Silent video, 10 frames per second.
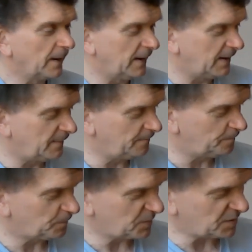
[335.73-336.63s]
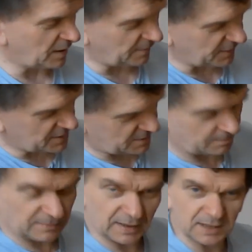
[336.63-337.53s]
So you have this
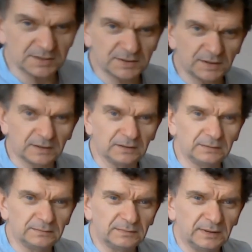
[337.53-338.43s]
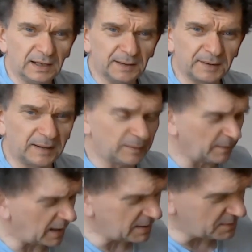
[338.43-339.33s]
internal cable
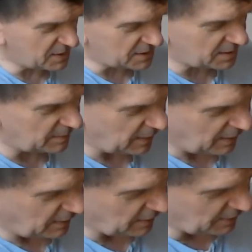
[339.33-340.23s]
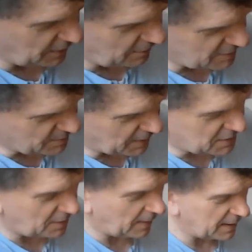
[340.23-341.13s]
management system. You've got USB
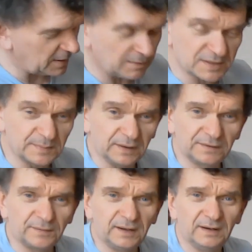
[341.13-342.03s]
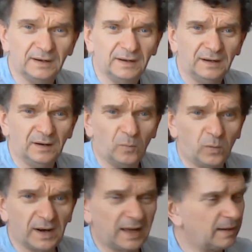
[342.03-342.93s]
2 and USB 3.
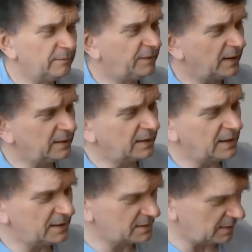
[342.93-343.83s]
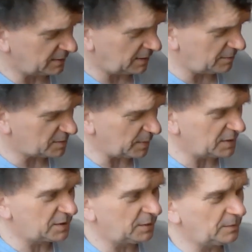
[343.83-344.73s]
What I am finding is that the
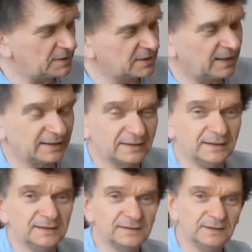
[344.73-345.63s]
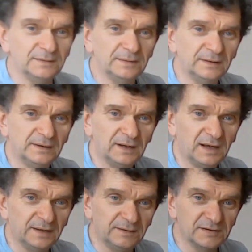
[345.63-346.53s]
USB 2 is connected into
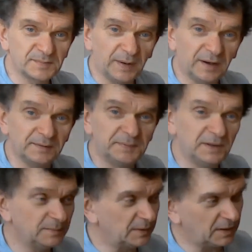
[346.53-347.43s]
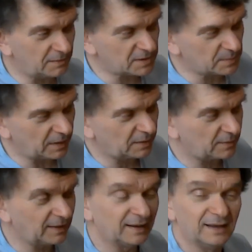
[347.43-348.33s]
the USB hub here, but the USB
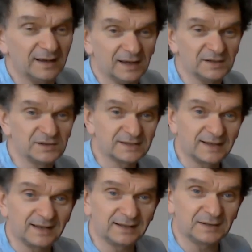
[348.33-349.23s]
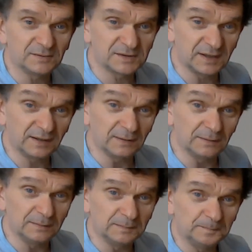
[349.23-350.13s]
3 is just connected to a single